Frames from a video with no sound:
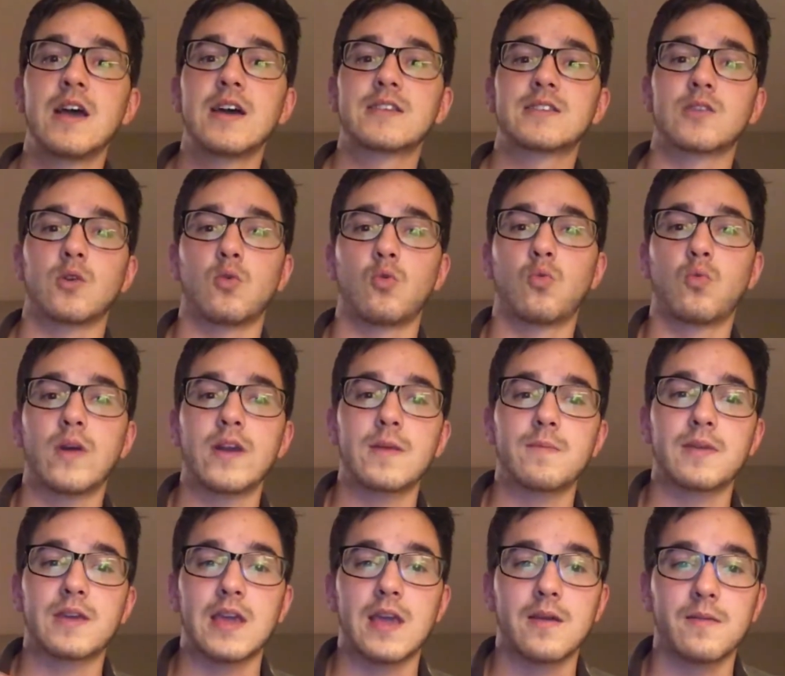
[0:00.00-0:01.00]
So when he
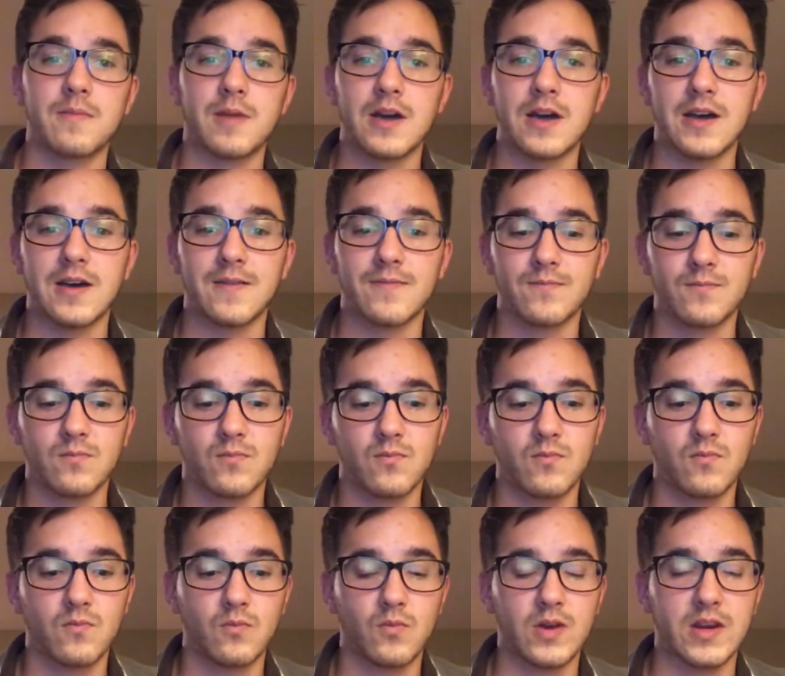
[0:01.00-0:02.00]
became
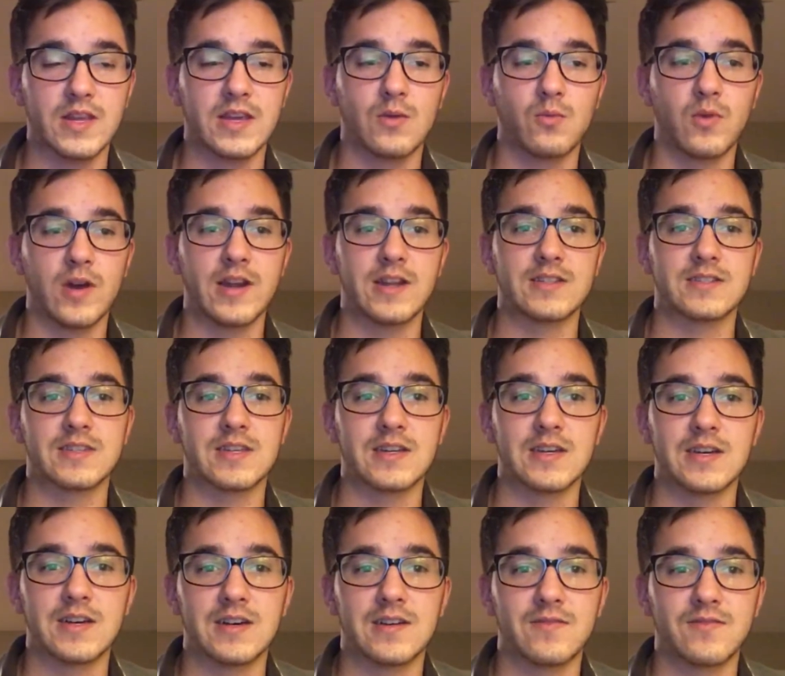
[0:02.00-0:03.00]
when he went
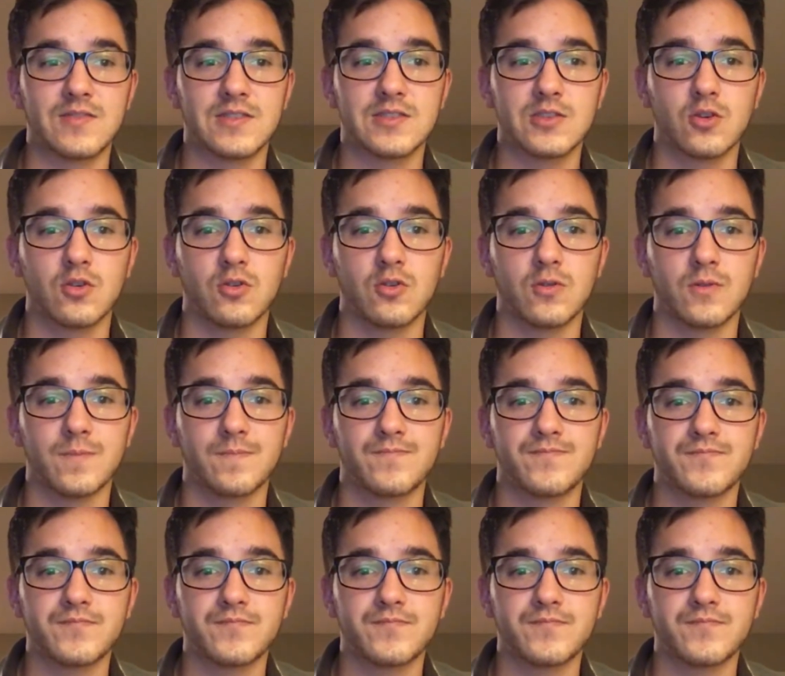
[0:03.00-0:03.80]
into this whole